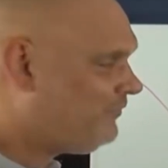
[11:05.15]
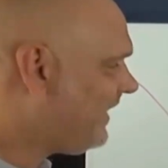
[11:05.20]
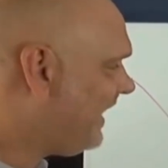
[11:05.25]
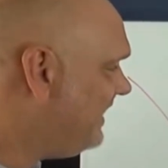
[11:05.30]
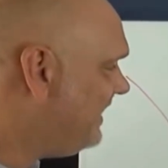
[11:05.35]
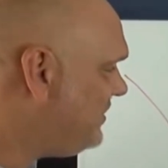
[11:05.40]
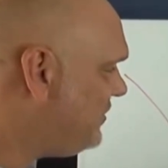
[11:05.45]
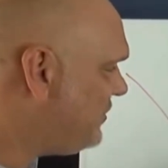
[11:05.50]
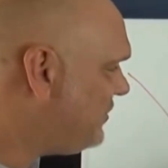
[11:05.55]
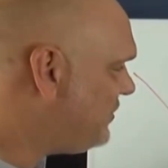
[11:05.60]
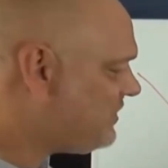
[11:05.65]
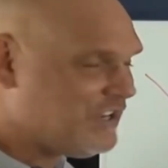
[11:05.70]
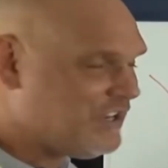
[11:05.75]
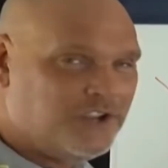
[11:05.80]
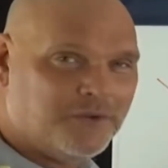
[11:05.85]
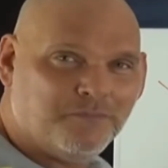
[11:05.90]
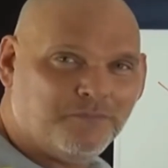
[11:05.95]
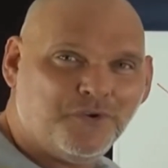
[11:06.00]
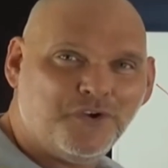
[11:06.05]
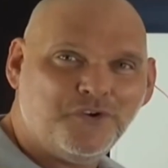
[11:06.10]
It's just that
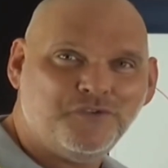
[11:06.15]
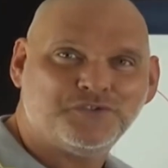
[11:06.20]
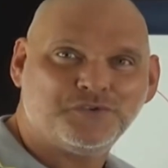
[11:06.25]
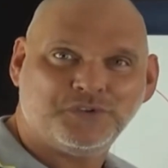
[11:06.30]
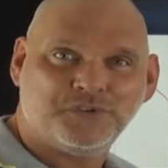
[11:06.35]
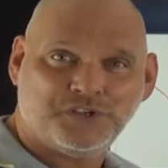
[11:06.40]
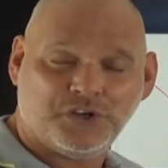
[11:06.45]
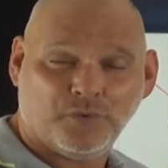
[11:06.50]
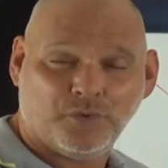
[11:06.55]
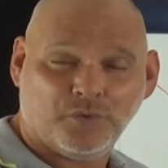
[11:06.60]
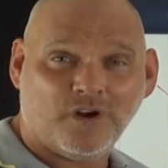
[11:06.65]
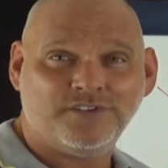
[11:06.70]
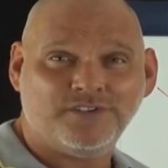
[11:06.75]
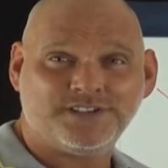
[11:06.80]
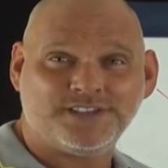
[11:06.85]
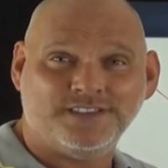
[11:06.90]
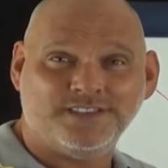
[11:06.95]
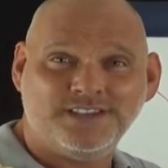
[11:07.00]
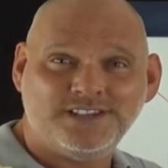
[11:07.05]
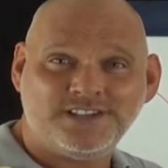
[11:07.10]
your moves are too
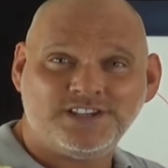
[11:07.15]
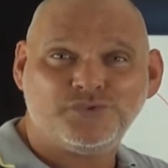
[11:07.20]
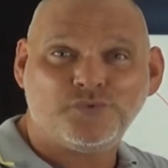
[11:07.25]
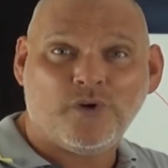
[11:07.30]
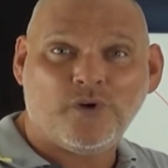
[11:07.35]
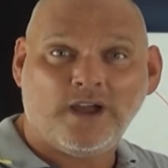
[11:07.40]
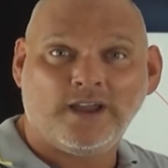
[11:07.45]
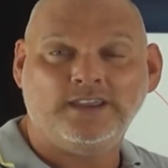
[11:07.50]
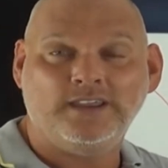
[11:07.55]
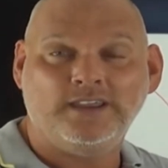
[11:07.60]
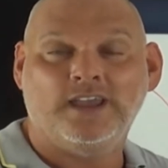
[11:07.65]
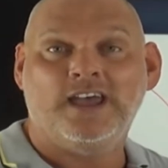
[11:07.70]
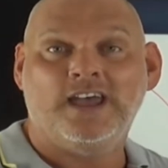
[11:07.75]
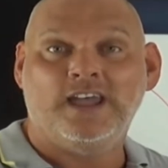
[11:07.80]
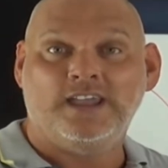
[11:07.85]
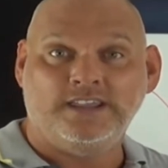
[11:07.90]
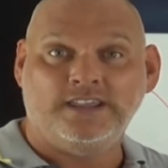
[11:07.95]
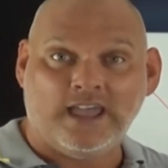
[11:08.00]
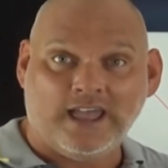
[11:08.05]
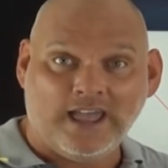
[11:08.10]
obvious, and this is why
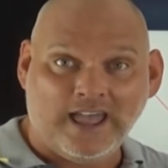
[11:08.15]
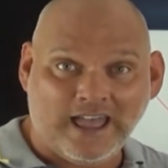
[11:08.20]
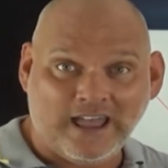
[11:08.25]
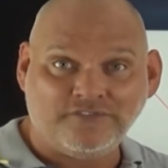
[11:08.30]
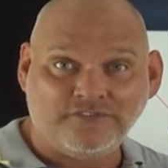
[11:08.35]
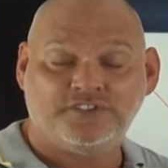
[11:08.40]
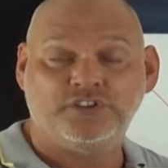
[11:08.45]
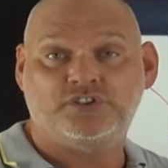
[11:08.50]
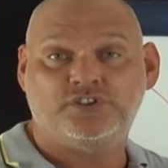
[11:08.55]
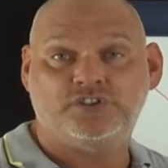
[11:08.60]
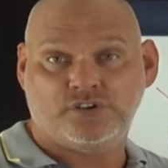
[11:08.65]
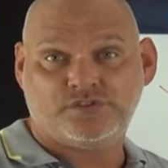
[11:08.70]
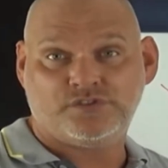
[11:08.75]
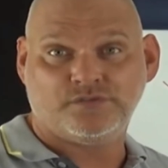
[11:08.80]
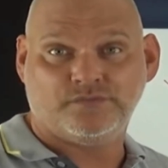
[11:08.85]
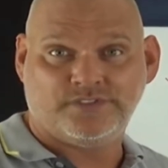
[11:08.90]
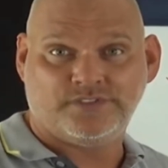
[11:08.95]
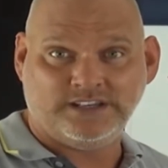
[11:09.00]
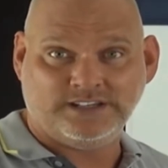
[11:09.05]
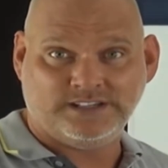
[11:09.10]
you have to do
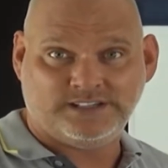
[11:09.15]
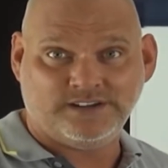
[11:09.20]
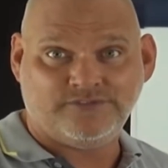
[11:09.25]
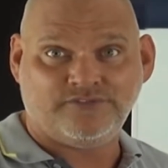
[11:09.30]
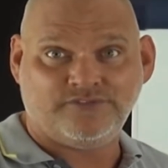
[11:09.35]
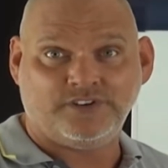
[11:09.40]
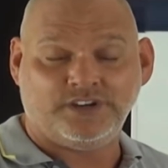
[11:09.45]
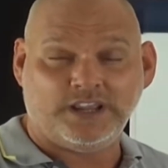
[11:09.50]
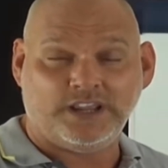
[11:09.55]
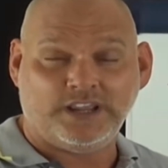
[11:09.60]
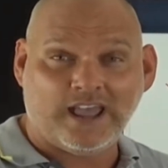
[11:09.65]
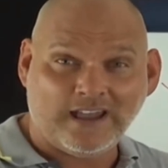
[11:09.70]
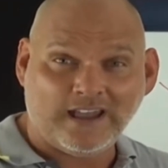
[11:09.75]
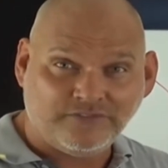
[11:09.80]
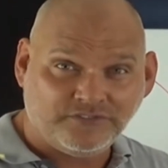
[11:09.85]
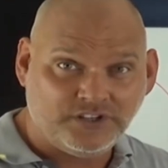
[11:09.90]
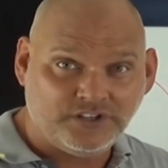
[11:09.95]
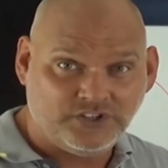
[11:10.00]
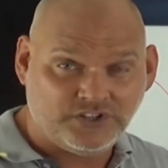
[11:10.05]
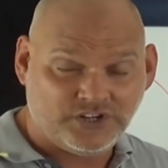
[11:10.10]
something different. You
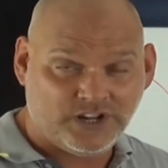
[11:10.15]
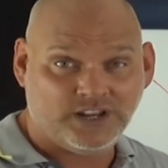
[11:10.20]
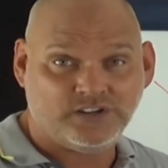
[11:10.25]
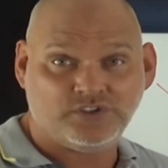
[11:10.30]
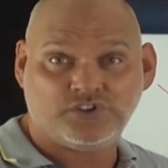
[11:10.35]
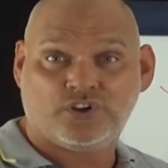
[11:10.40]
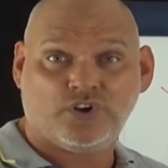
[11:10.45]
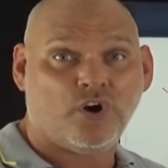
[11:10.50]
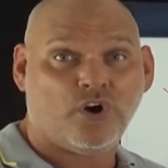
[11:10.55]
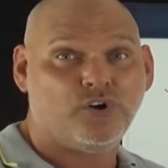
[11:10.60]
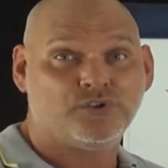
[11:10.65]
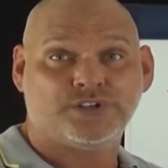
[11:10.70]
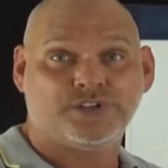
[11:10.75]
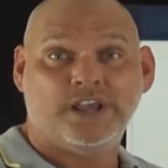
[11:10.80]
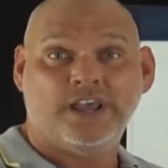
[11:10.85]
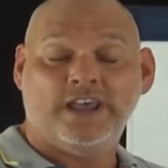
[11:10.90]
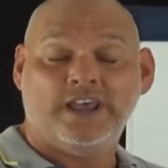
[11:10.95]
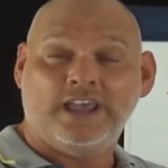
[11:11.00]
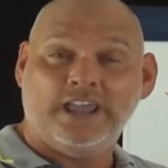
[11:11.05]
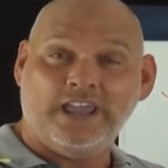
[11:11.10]
have to change course.
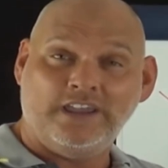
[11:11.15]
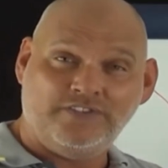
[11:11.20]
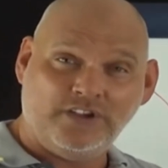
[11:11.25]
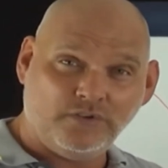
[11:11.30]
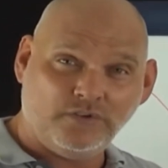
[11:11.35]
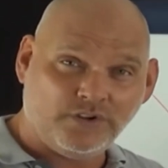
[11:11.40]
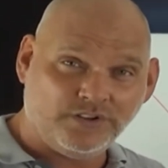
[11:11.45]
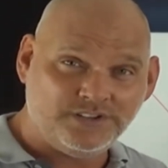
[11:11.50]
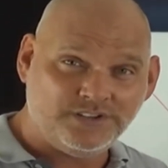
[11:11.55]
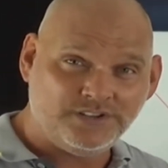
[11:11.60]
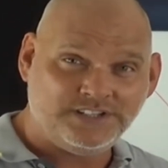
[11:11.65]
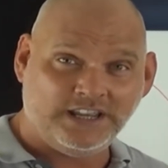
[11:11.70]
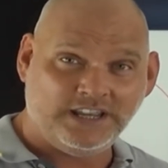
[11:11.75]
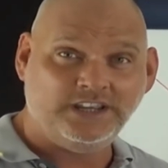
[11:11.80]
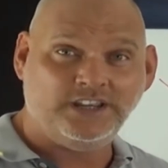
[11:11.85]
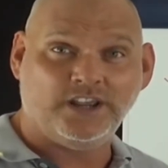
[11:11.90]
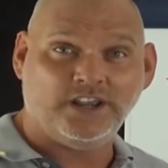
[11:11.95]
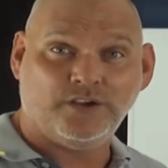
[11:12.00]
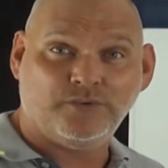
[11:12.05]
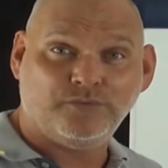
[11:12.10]
If you
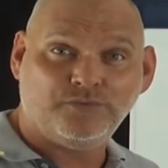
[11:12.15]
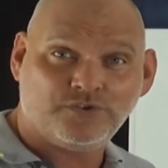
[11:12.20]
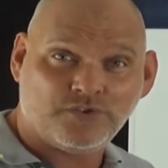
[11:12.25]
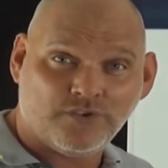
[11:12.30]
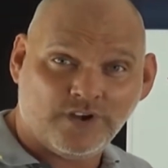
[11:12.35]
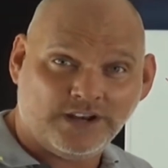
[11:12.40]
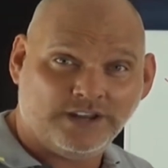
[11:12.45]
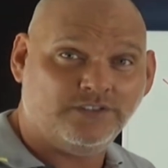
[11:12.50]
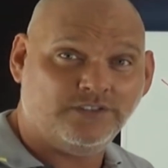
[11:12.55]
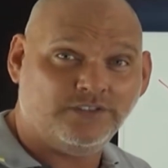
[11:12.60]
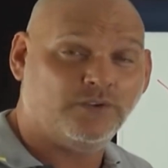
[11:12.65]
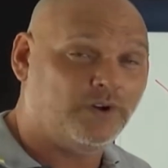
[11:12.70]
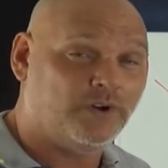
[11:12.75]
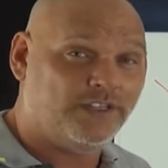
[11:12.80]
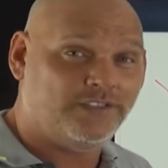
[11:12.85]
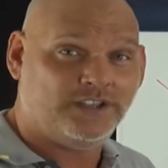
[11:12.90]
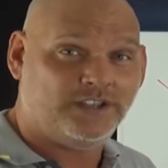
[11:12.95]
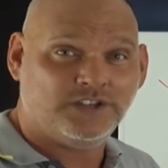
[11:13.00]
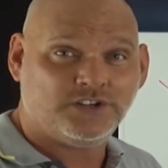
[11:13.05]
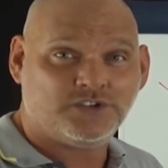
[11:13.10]
continue trading the way
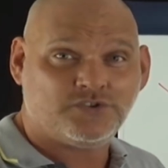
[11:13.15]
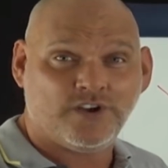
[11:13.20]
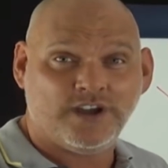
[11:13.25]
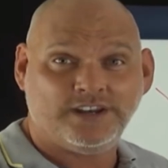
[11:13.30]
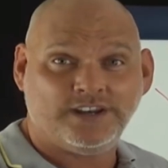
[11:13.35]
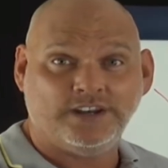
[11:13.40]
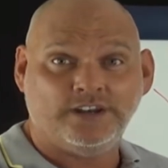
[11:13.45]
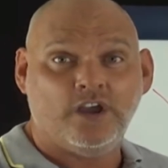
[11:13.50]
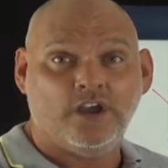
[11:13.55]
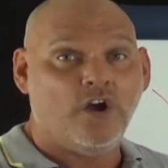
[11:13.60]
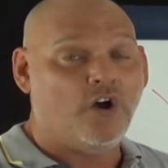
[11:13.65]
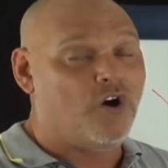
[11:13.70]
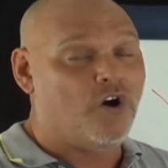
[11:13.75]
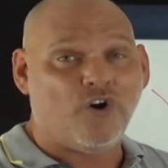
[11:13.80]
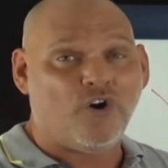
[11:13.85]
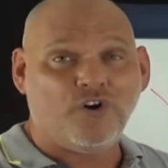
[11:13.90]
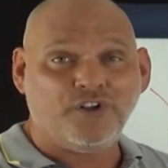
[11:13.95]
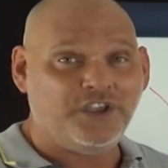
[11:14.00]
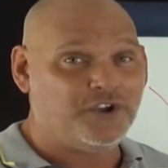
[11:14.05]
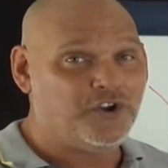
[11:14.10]
that you're trading,
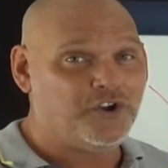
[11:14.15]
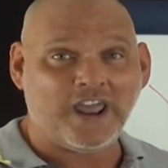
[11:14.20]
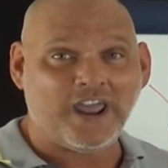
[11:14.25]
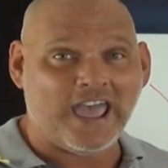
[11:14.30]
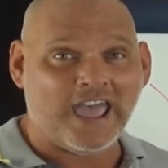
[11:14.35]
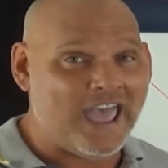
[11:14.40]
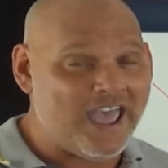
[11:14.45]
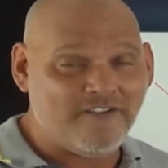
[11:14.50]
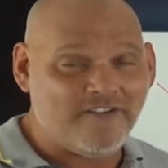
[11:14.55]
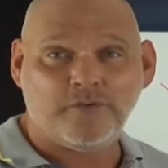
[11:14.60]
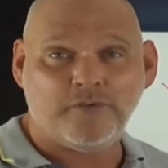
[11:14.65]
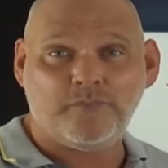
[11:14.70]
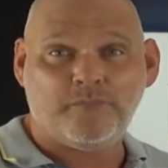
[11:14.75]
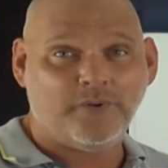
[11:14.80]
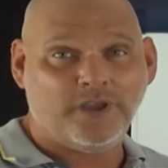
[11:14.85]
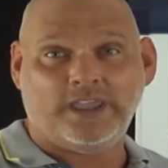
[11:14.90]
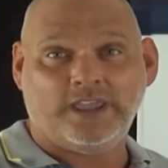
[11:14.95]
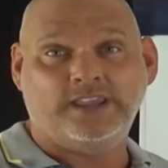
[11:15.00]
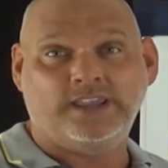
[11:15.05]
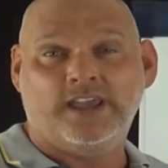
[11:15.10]
all you're going to ever
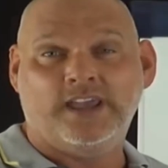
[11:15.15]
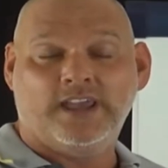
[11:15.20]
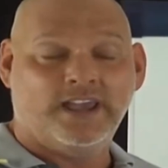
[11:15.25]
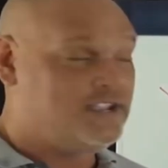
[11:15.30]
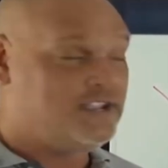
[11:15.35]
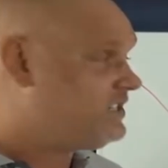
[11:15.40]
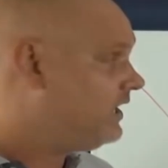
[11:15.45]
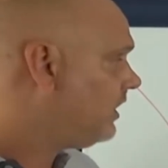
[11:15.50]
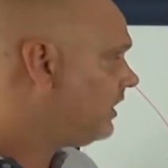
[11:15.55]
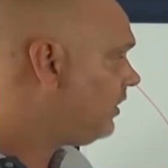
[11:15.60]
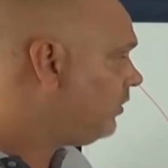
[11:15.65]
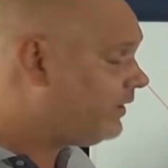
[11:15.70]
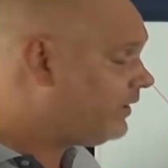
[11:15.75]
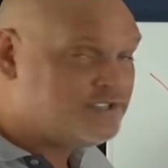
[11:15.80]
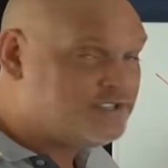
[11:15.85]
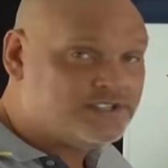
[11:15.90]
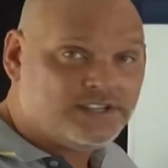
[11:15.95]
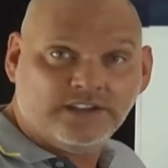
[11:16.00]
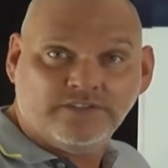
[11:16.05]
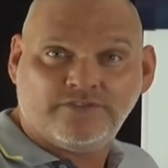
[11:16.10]
be is
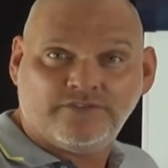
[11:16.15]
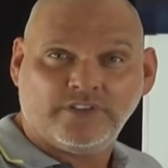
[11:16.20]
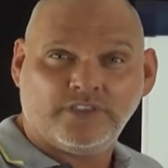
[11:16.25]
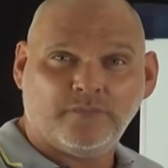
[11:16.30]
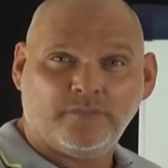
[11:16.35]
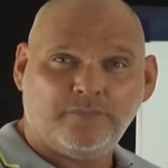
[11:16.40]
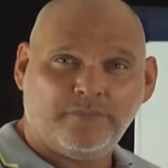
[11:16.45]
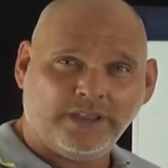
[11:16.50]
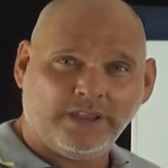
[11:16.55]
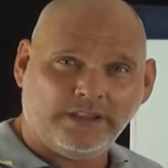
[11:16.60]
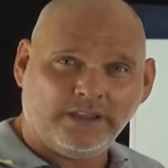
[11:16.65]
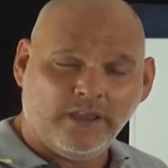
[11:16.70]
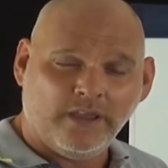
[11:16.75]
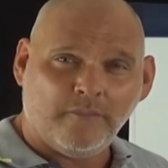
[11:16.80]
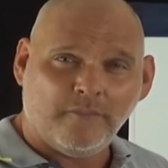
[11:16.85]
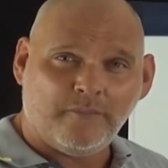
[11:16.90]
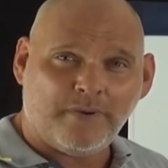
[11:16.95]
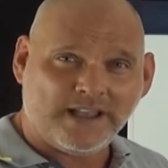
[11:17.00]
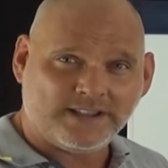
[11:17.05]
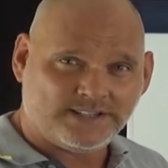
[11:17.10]
liquidity for the big
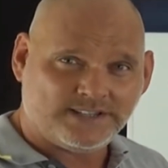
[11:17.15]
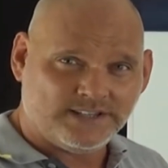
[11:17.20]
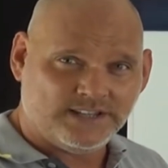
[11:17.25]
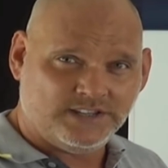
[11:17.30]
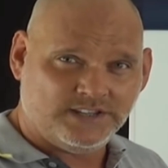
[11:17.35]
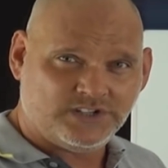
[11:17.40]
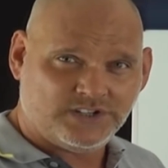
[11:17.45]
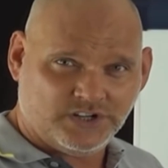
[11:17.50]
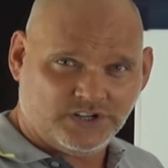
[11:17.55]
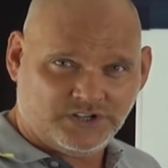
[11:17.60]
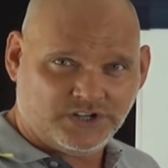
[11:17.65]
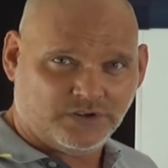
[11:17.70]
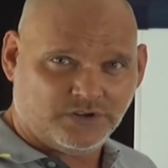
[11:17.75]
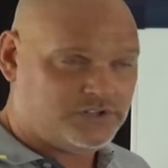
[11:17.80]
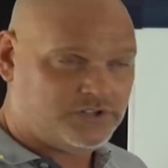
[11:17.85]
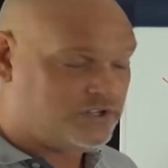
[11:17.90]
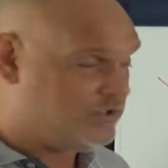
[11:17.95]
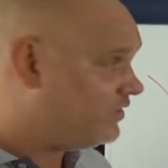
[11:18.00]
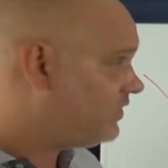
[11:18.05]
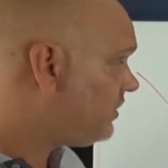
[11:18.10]
banks and institutions.